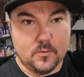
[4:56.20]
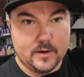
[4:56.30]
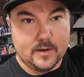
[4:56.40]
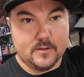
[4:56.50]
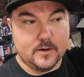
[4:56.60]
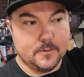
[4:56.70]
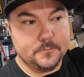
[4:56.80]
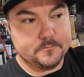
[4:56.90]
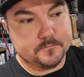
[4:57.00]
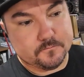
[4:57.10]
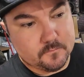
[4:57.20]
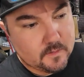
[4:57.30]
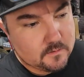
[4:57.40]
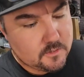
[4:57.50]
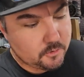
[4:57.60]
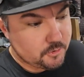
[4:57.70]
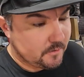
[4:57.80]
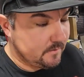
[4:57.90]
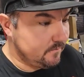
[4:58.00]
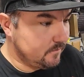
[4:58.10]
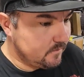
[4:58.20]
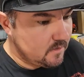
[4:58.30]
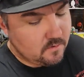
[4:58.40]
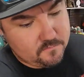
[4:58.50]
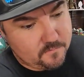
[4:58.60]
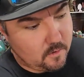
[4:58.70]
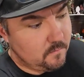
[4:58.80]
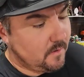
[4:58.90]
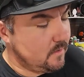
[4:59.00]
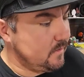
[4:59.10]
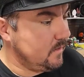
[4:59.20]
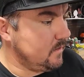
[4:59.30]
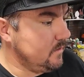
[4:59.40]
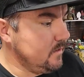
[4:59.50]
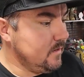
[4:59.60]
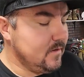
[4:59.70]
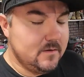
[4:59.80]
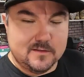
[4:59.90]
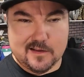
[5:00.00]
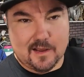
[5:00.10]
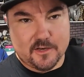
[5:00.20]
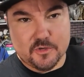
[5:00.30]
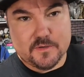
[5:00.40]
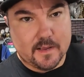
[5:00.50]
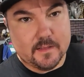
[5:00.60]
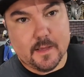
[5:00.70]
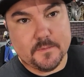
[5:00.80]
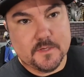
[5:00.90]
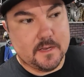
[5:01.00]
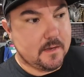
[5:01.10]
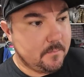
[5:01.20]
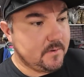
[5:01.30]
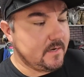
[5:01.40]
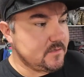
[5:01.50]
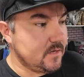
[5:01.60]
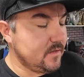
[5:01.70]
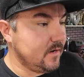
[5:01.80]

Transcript: right down there. Start to Shred. Go and follow me on there. I do daily updates on